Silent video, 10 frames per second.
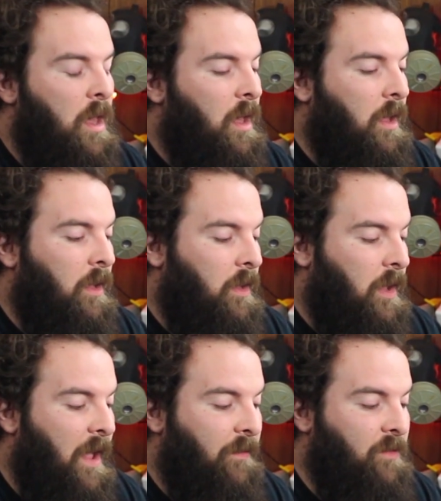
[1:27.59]

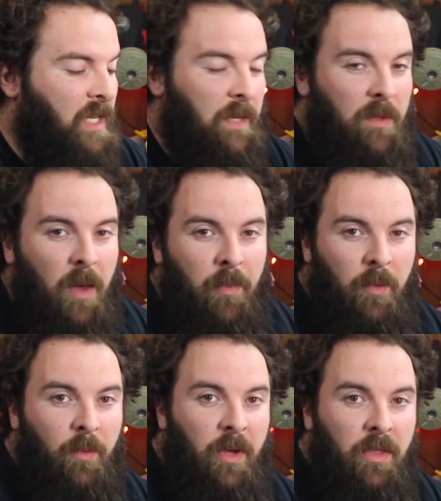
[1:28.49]
I've teamed up
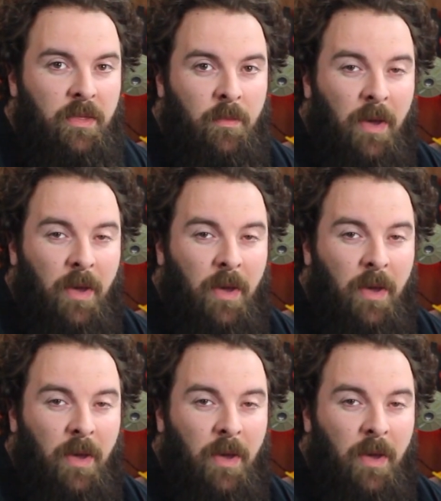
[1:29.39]
with...